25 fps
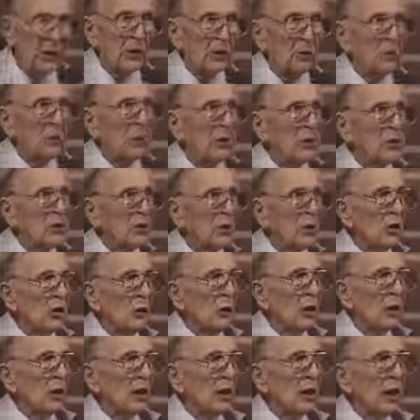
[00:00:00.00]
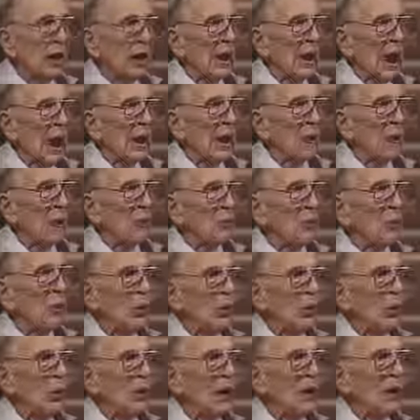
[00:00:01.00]
you can be sure one thing I don't
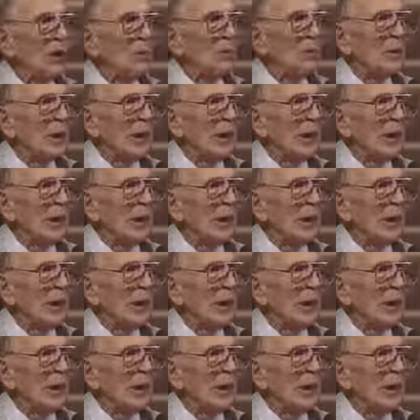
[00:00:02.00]
know what it